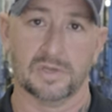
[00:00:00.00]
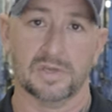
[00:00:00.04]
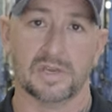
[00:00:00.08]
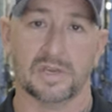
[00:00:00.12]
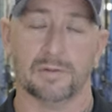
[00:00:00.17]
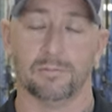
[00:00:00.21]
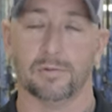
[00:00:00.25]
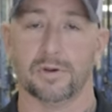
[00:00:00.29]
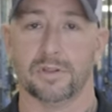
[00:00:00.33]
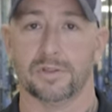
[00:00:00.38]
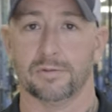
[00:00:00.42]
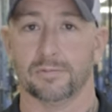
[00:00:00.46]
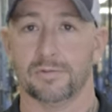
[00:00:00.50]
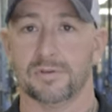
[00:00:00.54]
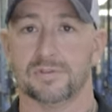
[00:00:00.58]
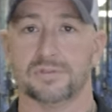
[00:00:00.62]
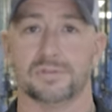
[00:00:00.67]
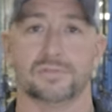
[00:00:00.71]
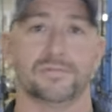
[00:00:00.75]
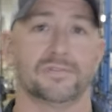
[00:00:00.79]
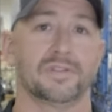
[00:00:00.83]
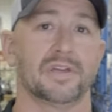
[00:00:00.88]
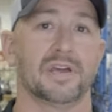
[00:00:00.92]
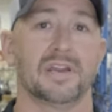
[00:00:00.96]
And one of the reasons
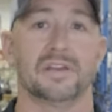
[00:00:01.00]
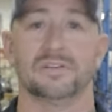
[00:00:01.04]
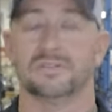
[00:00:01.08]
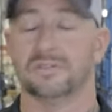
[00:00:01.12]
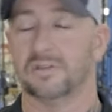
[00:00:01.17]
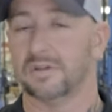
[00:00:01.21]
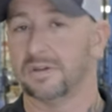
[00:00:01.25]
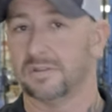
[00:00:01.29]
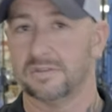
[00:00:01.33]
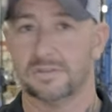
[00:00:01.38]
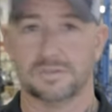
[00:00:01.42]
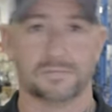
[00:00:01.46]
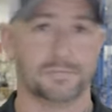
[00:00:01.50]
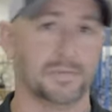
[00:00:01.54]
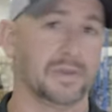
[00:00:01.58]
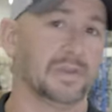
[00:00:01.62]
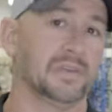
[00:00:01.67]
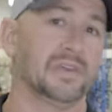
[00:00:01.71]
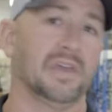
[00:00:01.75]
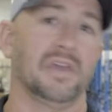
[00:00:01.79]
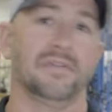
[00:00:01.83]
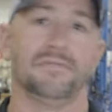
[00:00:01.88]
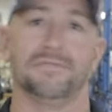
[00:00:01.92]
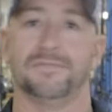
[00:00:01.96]
for that is a lot of these big
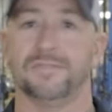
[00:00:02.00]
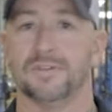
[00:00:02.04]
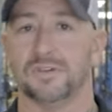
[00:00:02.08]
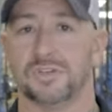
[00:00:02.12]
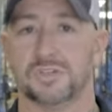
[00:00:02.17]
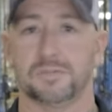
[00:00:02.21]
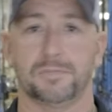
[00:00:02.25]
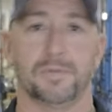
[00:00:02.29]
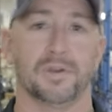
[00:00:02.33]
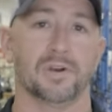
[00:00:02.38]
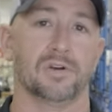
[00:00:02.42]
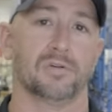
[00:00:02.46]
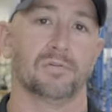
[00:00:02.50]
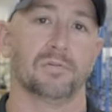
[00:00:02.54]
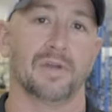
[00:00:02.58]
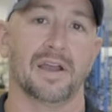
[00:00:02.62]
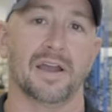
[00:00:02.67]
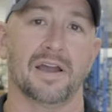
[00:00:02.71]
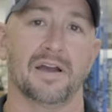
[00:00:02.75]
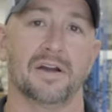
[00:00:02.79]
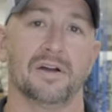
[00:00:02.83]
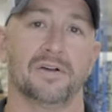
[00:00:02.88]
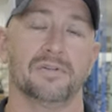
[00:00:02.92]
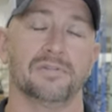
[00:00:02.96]
game fish spin
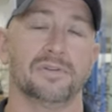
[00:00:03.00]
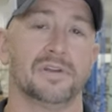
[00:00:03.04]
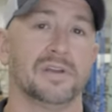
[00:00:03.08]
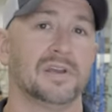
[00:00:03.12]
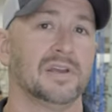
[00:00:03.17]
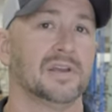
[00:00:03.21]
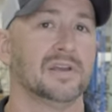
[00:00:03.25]
around.